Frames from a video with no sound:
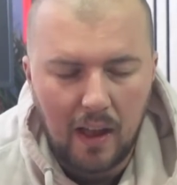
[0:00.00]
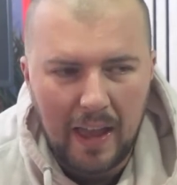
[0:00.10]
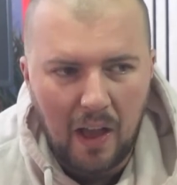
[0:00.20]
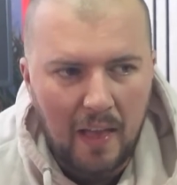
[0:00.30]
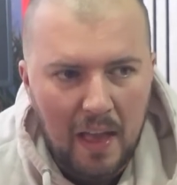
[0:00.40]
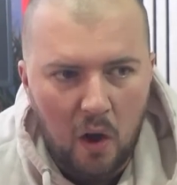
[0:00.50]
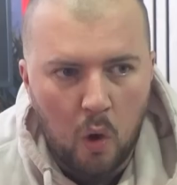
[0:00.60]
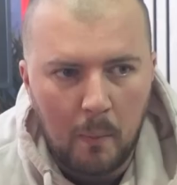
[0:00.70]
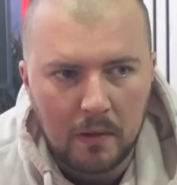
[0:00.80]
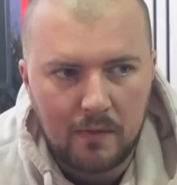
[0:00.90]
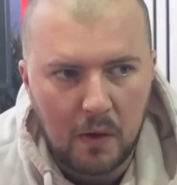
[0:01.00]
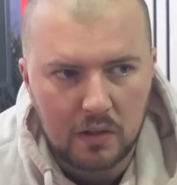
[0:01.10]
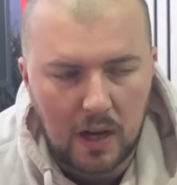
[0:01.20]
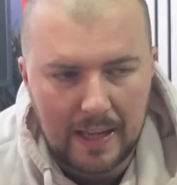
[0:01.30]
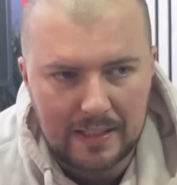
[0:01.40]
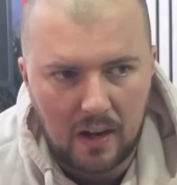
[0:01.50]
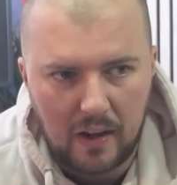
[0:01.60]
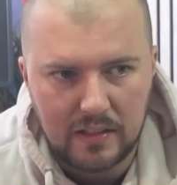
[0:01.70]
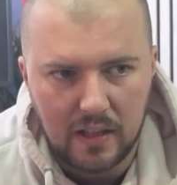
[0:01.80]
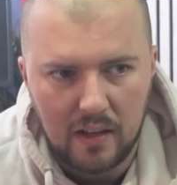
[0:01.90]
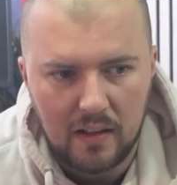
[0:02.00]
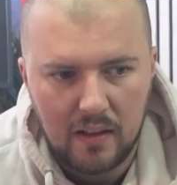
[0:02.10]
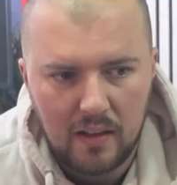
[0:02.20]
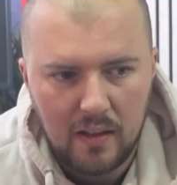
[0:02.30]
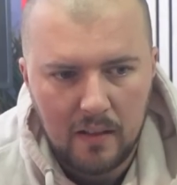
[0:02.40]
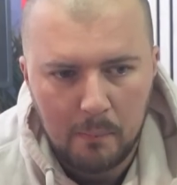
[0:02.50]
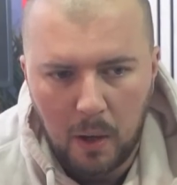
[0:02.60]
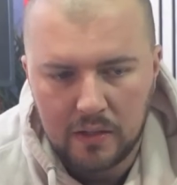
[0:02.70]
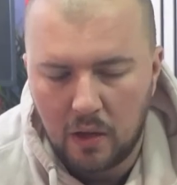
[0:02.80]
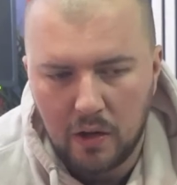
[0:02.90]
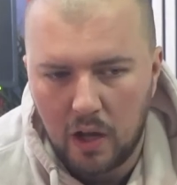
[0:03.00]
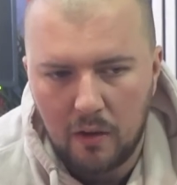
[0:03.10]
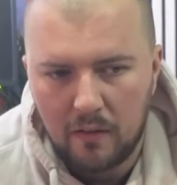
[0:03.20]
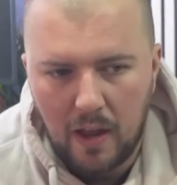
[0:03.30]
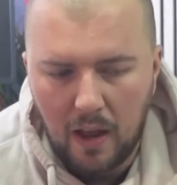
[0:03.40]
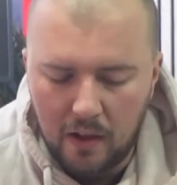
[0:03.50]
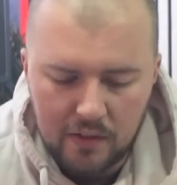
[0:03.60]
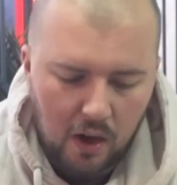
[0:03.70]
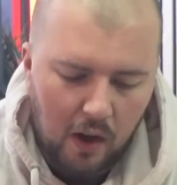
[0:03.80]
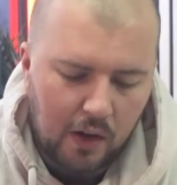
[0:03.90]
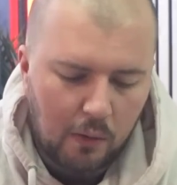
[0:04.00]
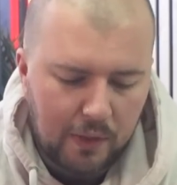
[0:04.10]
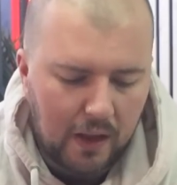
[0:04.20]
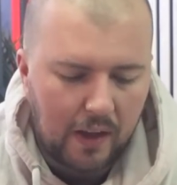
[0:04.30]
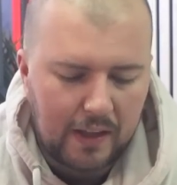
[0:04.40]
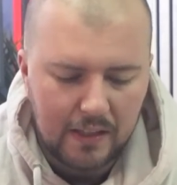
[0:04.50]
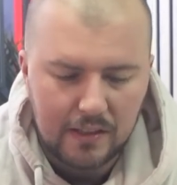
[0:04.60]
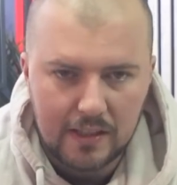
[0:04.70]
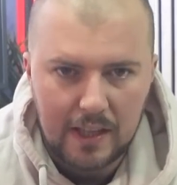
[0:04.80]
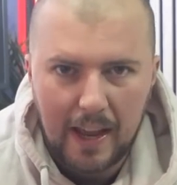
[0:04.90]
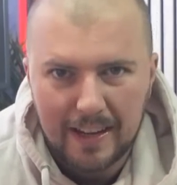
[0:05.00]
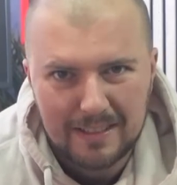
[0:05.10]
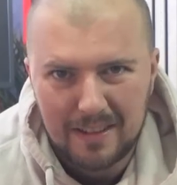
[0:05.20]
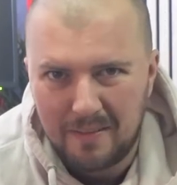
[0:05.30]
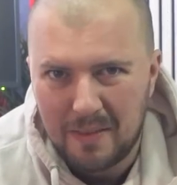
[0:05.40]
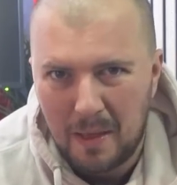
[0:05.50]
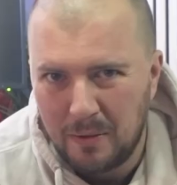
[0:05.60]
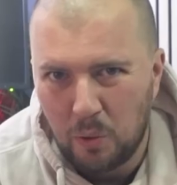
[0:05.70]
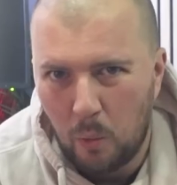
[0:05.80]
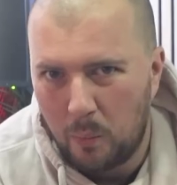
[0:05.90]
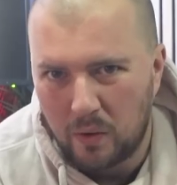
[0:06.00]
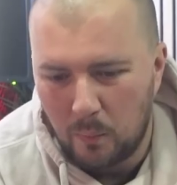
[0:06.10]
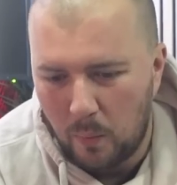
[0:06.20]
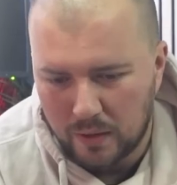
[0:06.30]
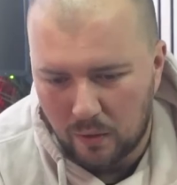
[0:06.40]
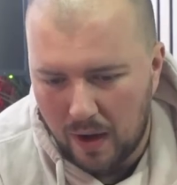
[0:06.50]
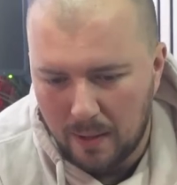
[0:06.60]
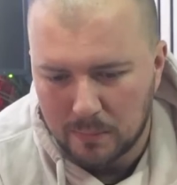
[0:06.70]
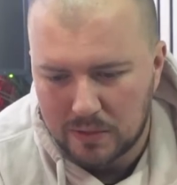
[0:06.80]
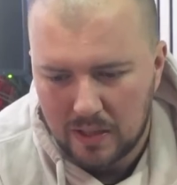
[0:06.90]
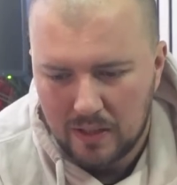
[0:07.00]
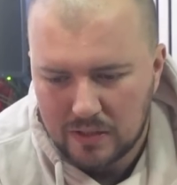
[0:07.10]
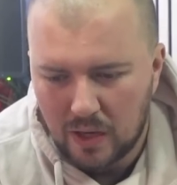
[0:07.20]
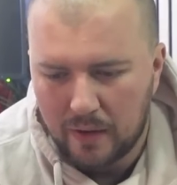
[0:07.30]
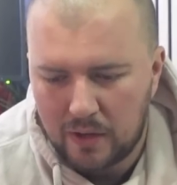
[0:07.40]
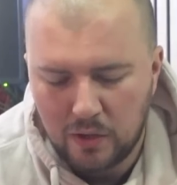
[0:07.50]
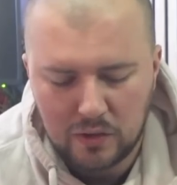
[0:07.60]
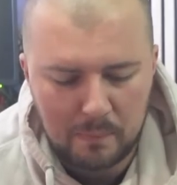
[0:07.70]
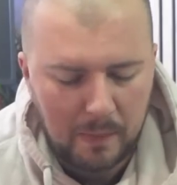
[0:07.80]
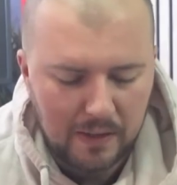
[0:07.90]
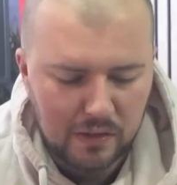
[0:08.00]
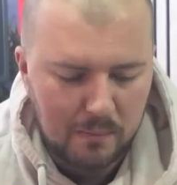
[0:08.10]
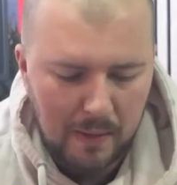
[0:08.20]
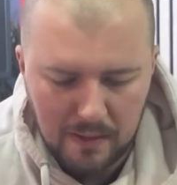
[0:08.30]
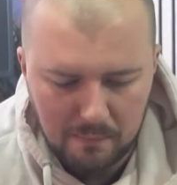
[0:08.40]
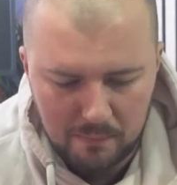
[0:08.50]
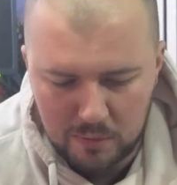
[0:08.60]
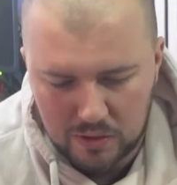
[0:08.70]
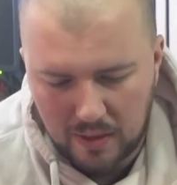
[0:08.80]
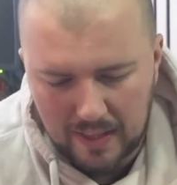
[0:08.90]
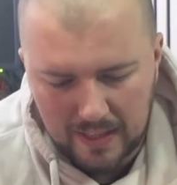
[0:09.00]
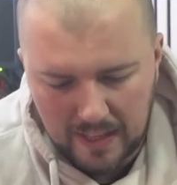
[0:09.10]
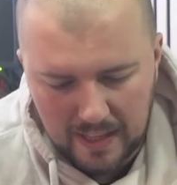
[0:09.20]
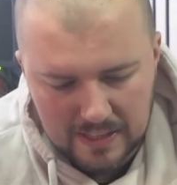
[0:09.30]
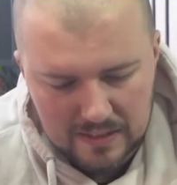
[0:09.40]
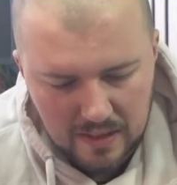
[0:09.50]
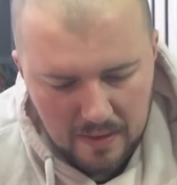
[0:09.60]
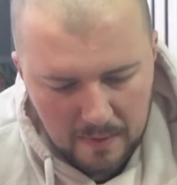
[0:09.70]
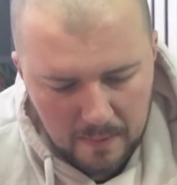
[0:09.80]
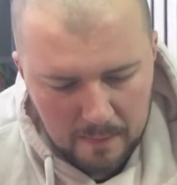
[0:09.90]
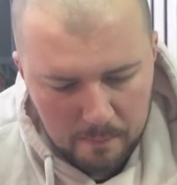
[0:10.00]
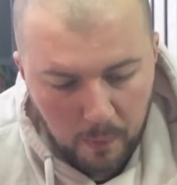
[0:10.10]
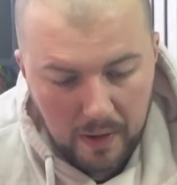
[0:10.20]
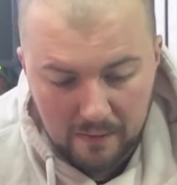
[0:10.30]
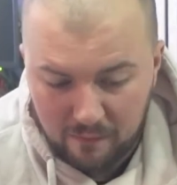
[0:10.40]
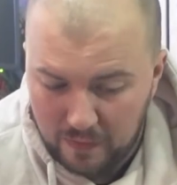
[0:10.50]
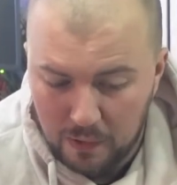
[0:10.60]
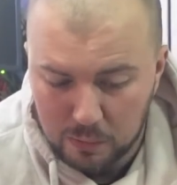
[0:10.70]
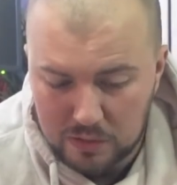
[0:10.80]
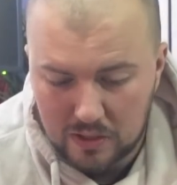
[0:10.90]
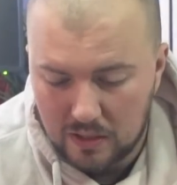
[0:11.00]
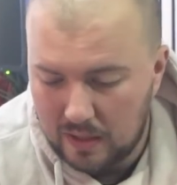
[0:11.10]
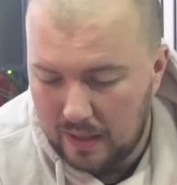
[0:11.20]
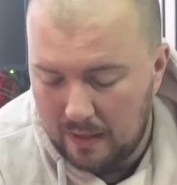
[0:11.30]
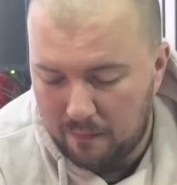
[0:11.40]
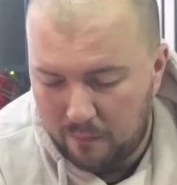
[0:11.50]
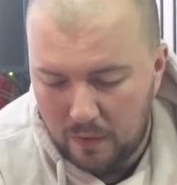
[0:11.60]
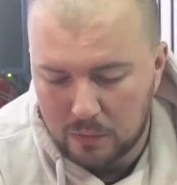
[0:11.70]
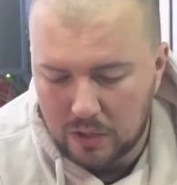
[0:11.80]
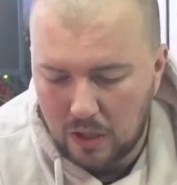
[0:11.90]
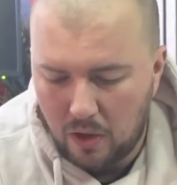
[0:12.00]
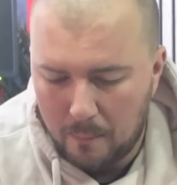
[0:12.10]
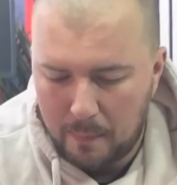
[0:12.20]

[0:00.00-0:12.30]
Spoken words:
It almost feels like it's lighter, but I don't know. I don't think I can detect 0.1 grams. So it could just be me thinking it is. But it feels a lot